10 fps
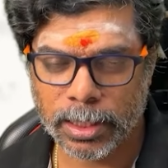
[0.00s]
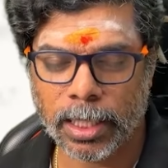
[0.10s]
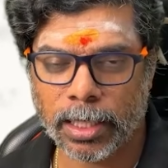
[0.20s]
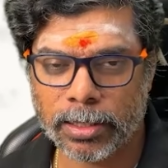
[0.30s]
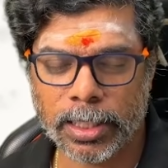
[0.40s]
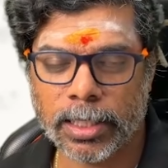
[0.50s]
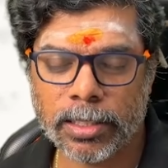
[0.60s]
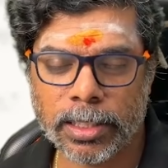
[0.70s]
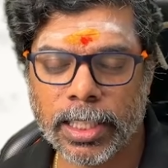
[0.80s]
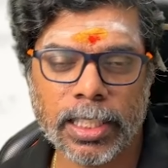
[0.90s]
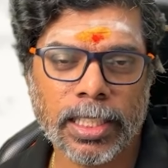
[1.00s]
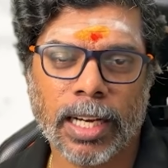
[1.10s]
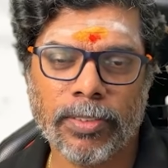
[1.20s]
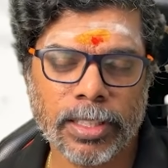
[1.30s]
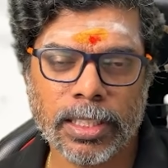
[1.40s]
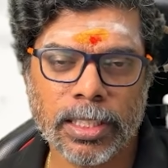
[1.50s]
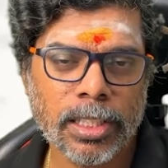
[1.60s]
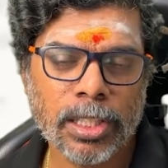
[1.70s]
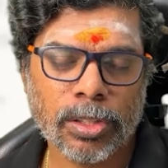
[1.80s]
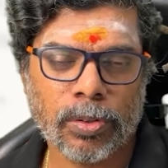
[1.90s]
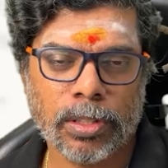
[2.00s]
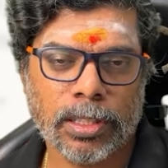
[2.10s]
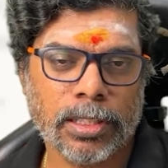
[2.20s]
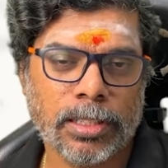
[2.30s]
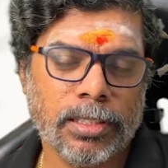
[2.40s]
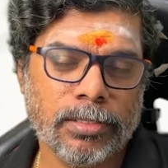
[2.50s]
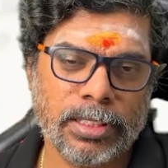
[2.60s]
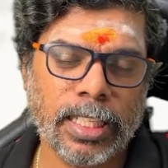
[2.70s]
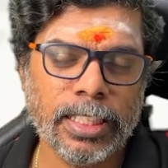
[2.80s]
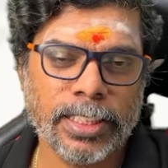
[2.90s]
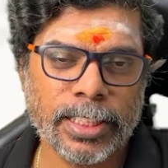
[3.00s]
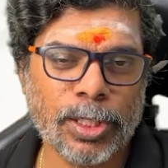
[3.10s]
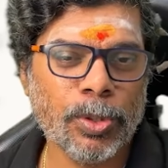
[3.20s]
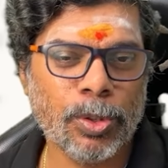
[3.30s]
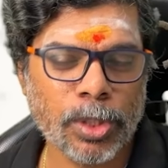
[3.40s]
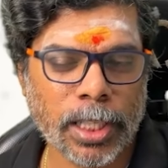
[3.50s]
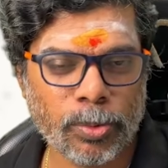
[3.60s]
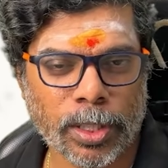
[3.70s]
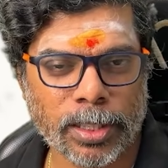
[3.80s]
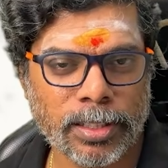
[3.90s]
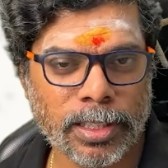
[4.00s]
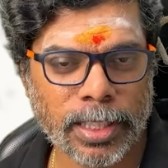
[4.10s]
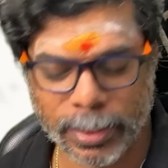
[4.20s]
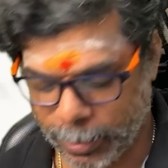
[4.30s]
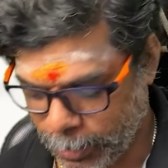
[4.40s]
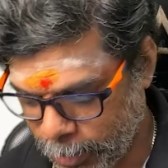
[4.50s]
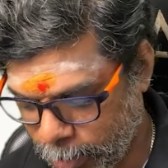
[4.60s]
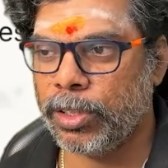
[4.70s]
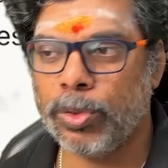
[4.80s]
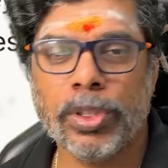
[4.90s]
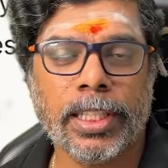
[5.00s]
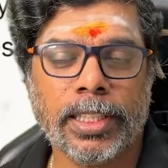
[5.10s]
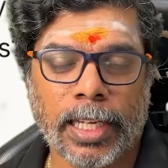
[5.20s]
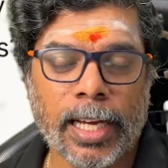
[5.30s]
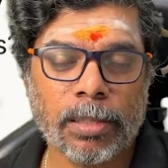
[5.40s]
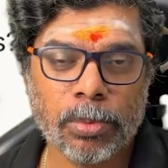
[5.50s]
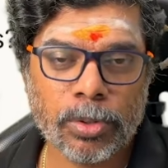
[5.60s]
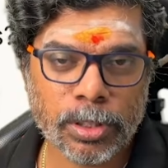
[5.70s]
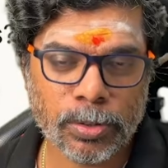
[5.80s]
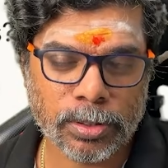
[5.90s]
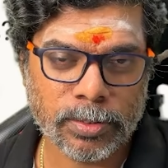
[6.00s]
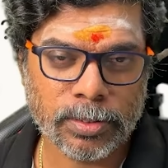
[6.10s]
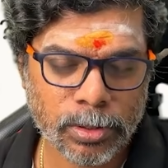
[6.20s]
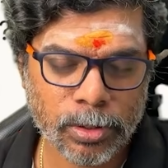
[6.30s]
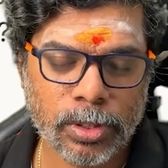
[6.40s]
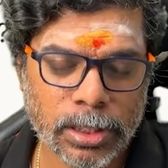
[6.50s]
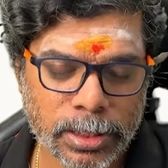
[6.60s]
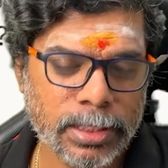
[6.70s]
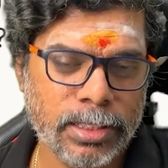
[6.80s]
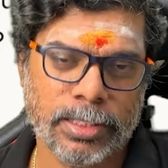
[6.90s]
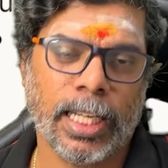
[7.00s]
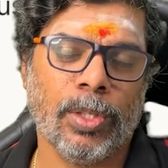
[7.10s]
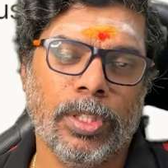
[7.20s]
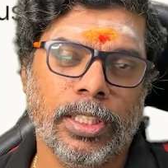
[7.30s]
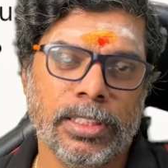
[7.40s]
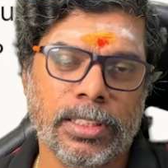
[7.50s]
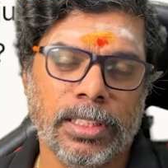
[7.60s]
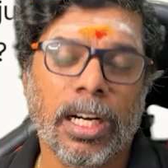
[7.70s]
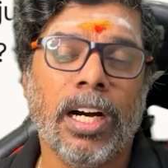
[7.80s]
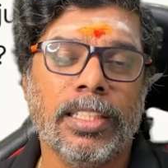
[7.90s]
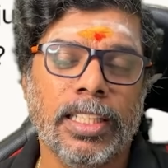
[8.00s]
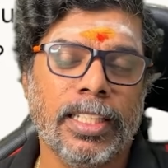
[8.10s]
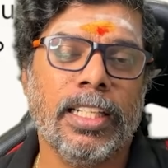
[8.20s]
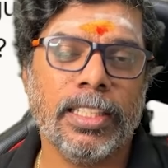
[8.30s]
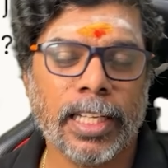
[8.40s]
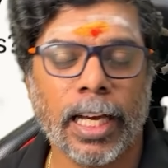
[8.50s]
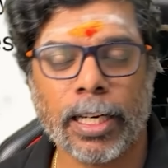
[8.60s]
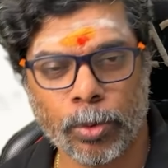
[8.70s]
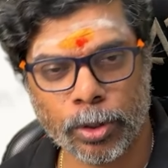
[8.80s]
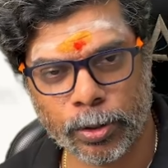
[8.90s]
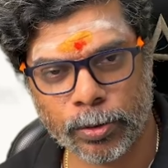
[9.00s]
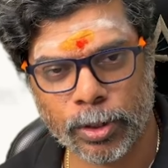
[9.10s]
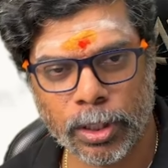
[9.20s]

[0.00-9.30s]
are they really having a skill set to do that one? Right? Do they care about you? You in the sense shareholders. Are they really care about you?